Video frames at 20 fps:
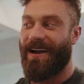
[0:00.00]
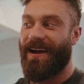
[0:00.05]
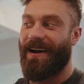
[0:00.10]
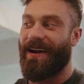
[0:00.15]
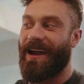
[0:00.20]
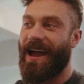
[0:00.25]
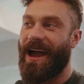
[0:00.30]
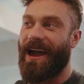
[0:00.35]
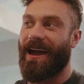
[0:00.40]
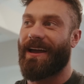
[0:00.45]
All
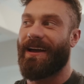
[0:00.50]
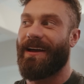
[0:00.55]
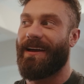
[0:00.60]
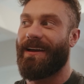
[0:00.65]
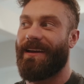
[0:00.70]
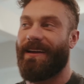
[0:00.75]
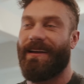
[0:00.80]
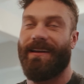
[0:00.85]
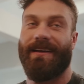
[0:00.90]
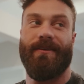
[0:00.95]
right, I
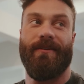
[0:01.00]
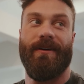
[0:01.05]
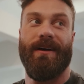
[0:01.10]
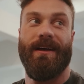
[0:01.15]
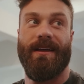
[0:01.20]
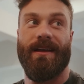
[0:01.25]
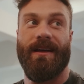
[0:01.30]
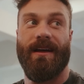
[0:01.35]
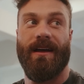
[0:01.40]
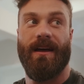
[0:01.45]
got, what? What are
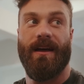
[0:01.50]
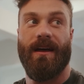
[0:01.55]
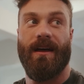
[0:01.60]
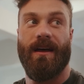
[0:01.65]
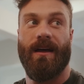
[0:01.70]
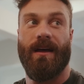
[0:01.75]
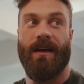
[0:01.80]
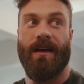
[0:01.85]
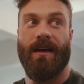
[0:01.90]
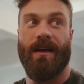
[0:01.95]
they
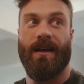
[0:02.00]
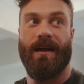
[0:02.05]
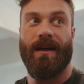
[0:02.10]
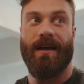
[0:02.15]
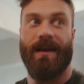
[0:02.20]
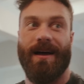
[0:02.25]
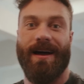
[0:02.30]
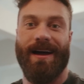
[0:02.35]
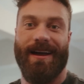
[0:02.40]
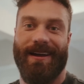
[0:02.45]
doing?
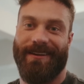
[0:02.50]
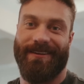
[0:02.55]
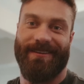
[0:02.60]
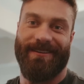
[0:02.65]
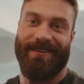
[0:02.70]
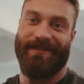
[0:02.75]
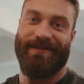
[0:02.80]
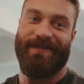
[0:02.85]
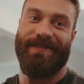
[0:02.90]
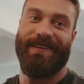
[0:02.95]
I don't
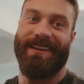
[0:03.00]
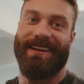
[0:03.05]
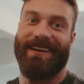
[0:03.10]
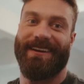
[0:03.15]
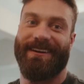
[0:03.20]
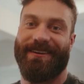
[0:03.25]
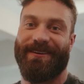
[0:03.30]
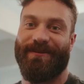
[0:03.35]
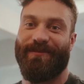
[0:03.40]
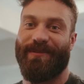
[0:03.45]
know,
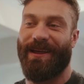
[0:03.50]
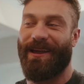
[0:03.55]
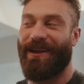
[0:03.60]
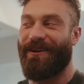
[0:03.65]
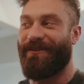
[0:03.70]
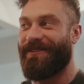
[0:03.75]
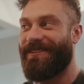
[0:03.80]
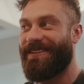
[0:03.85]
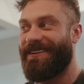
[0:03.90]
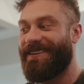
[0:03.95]
feeding her,
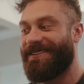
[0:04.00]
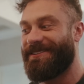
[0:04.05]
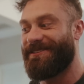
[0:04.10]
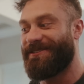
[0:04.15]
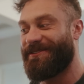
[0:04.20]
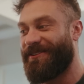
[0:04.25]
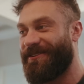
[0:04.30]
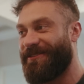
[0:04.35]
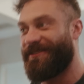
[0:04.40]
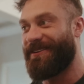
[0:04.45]
playing with her,
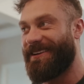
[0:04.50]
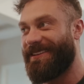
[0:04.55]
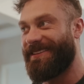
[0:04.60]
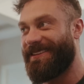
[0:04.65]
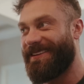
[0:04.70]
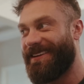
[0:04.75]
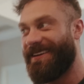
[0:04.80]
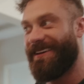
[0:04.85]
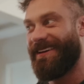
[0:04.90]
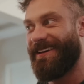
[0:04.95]
she's going
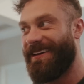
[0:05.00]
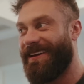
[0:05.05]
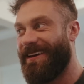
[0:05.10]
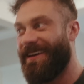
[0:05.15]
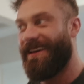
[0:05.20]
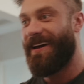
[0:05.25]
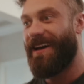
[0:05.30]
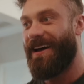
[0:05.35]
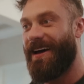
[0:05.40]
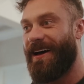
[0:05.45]
crazy.
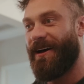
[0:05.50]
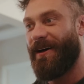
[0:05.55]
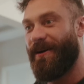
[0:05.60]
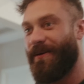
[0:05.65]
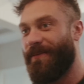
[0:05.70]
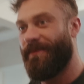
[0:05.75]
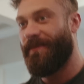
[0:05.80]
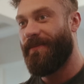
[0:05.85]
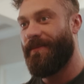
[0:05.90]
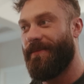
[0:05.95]

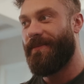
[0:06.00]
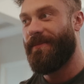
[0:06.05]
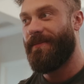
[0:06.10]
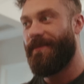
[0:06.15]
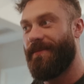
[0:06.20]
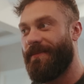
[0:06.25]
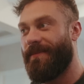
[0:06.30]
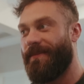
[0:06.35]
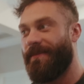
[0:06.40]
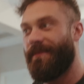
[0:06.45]
Um,
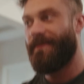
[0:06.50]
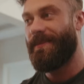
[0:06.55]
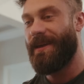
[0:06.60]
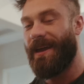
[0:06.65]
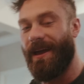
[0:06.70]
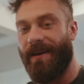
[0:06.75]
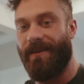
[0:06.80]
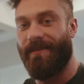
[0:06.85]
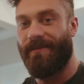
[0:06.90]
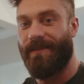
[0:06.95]

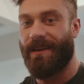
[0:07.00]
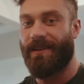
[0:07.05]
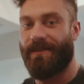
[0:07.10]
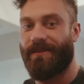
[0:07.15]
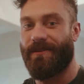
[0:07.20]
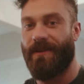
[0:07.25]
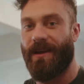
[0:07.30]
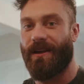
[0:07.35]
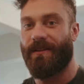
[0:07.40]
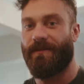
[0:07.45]
yeah,
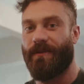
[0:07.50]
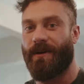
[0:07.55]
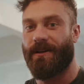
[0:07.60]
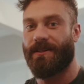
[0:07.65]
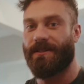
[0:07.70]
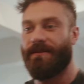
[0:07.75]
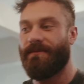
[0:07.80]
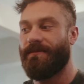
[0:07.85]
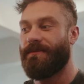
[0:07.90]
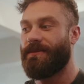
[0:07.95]
thanks you guys for
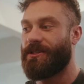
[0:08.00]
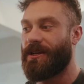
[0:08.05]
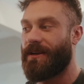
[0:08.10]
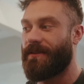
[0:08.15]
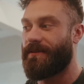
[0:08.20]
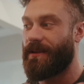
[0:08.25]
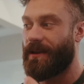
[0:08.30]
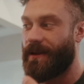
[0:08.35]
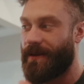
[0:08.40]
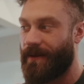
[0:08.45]
watching.
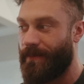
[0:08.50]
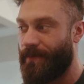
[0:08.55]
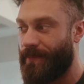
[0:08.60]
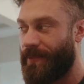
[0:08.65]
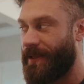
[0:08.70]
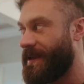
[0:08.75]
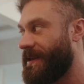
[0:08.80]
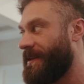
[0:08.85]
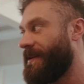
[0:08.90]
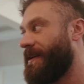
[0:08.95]
Chest day
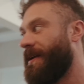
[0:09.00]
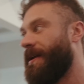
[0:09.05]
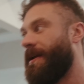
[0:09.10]
complete.